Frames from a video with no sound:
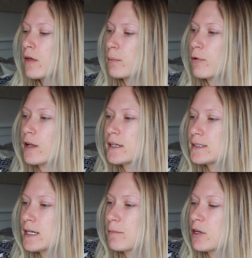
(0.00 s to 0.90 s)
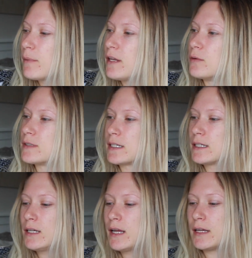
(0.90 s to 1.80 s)
The products that I'm going to be
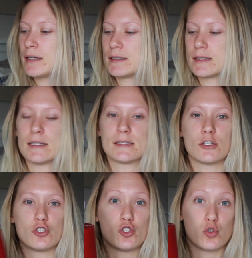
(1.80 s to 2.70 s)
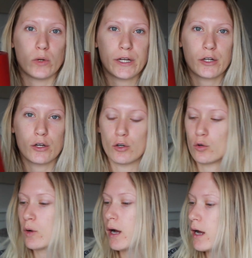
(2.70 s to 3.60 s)
using is this
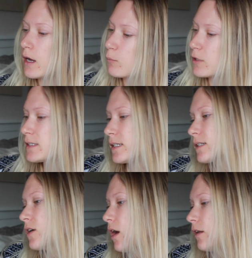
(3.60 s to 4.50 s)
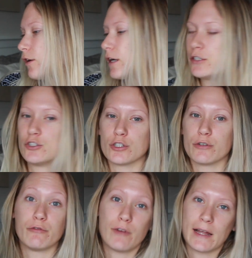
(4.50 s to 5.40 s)
Joico, what is this, Color Ender
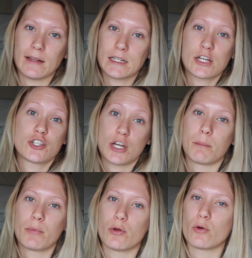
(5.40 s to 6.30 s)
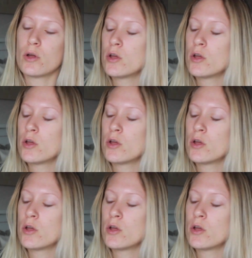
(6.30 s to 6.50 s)
Violet Shampoo.